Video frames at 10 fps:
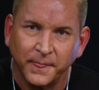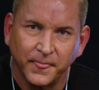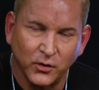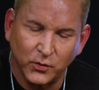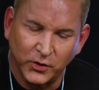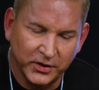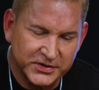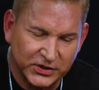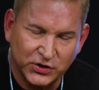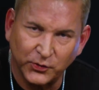or we're in a
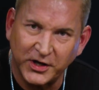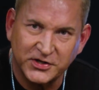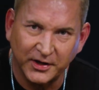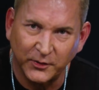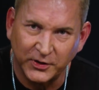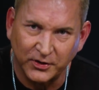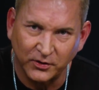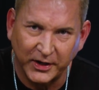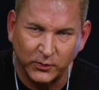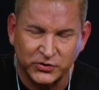situation that we don't
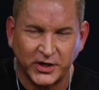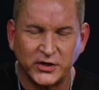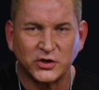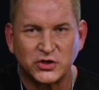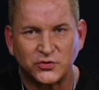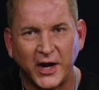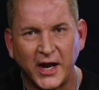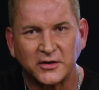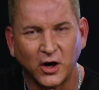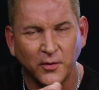like, we're trying to
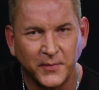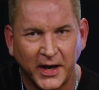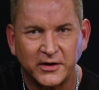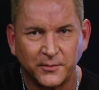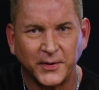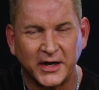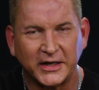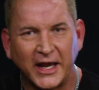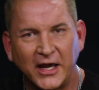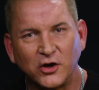extract our mind, our body,
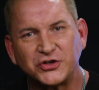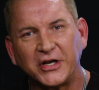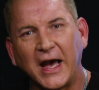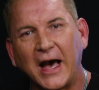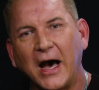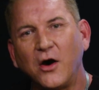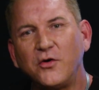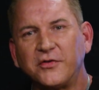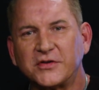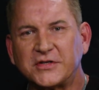and energy
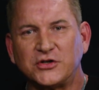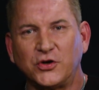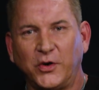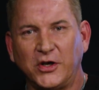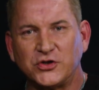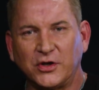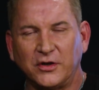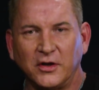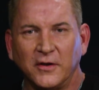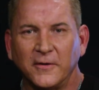out of the situation.
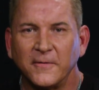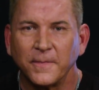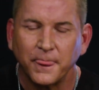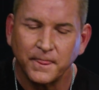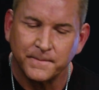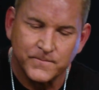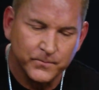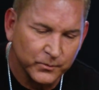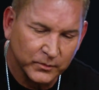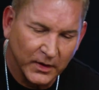
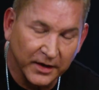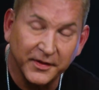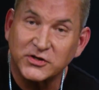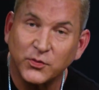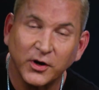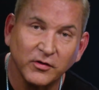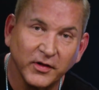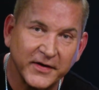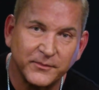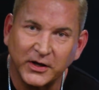And that's when our
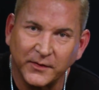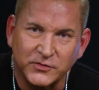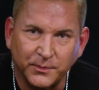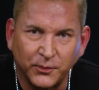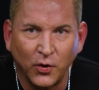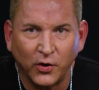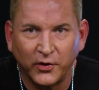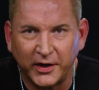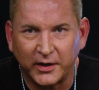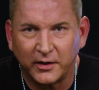life becomes
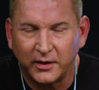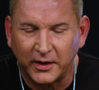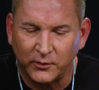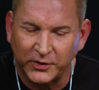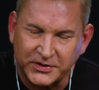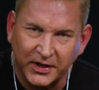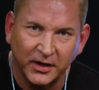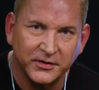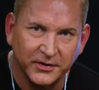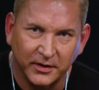boring and
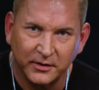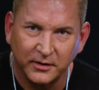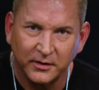redundant.